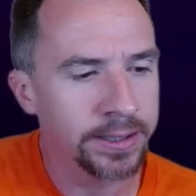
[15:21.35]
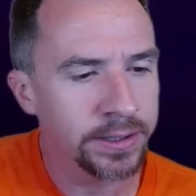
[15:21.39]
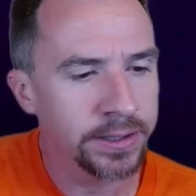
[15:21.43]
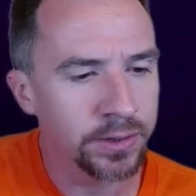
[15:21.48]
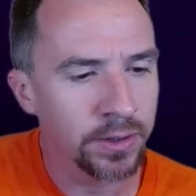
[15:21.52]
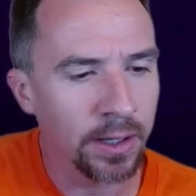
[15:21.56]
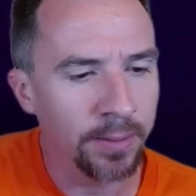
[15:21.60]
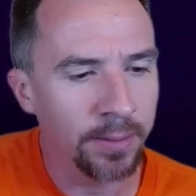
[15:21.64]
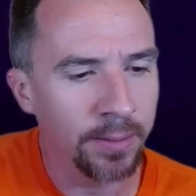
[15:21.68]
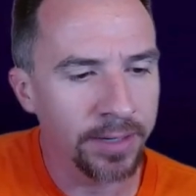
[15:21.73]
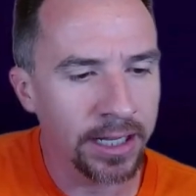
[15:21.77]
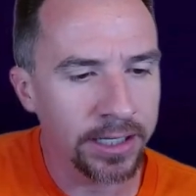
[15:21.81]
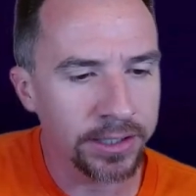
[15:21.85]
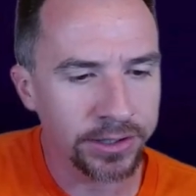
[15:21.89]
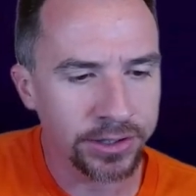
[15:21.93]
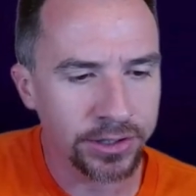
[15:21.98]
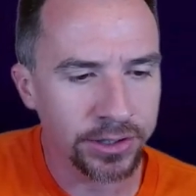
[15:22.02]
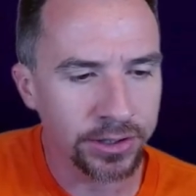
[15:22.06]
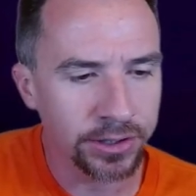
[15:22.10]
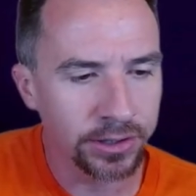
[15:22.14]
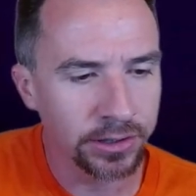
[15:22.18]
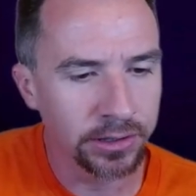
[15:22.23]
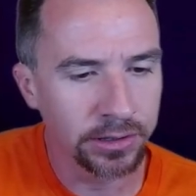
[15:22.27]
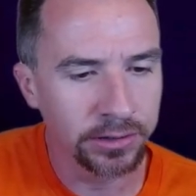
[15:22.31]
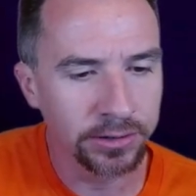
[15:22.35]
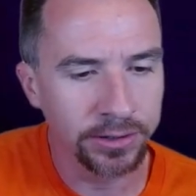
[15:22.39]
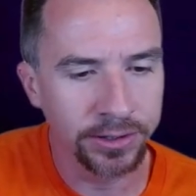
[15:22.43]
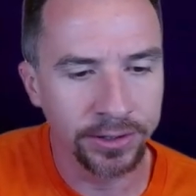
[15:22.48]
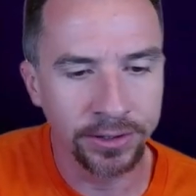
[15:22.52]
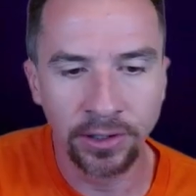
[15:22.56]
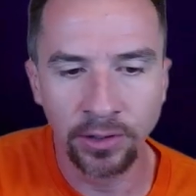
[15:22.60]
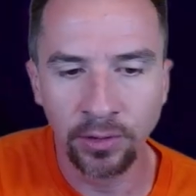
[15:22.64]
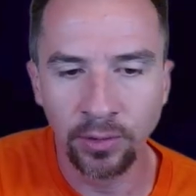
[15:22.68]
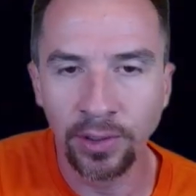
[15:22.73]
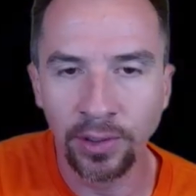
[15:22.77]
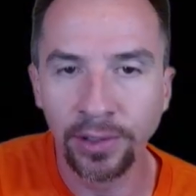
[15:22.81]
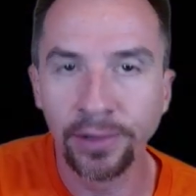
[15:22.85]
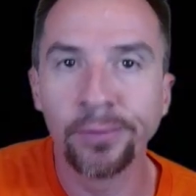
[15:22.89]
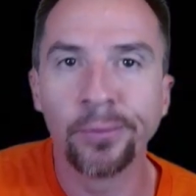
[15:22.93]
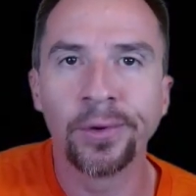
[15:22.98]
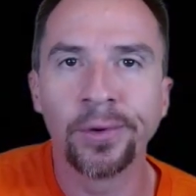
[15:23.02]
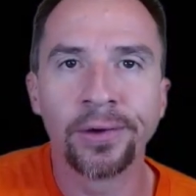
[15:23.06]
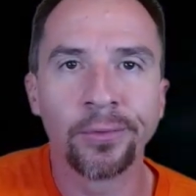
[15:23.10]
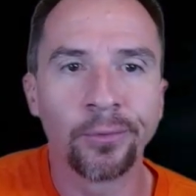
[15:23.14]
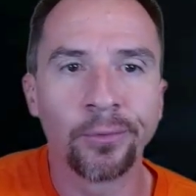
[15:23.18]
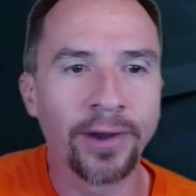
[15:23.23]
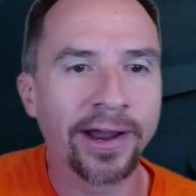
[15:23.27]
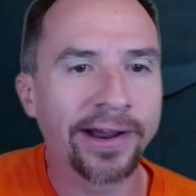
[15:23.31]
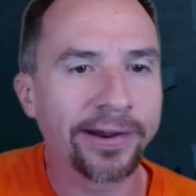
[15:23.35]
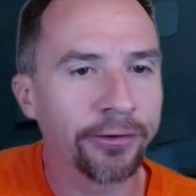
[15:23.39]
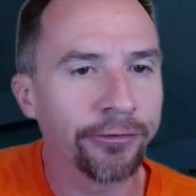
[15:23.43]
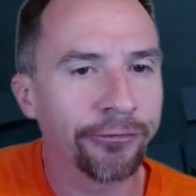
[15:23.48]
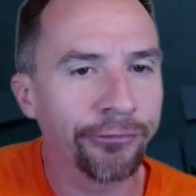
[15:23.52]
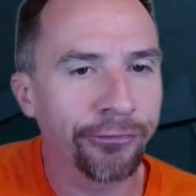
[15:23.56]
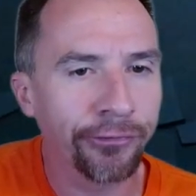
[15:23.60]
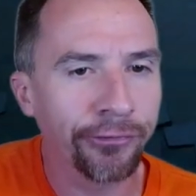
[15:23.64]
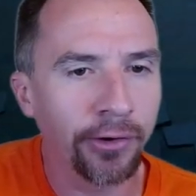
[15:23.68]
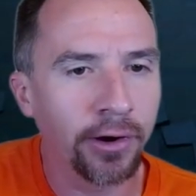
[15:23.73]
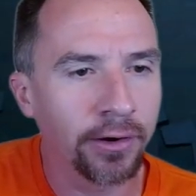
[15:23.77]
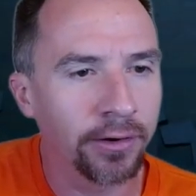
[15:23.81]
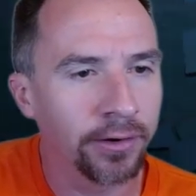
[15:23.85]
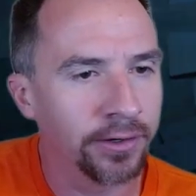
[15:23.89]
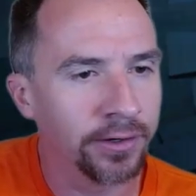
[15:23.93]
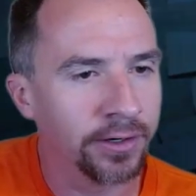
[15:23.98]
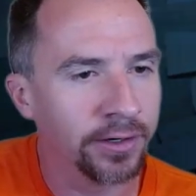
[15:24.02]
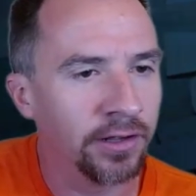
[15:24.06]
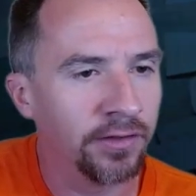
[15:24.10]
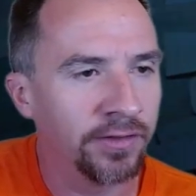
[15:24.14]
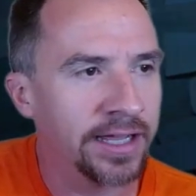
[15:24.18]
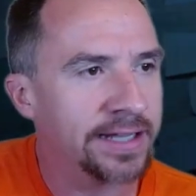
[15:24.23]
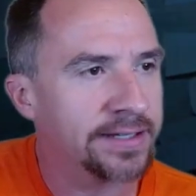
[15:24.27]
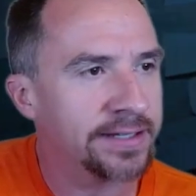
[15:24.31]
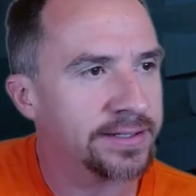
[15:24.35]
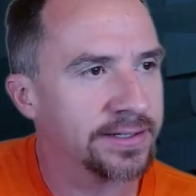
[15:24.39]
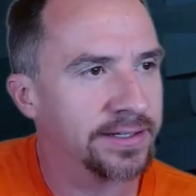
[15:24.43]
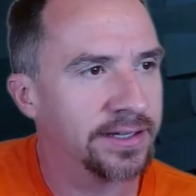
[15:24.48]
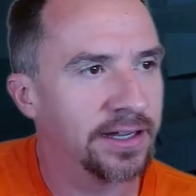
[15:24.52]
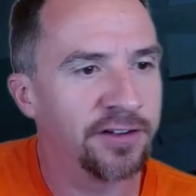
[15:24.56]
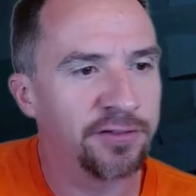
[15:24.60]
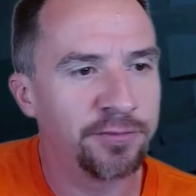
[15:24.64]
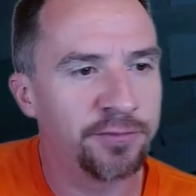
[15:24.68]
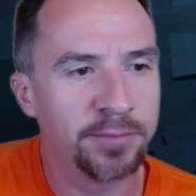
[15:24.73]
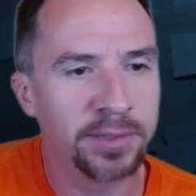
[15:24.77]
so I'm not sure, you know, where records are and all that stuff.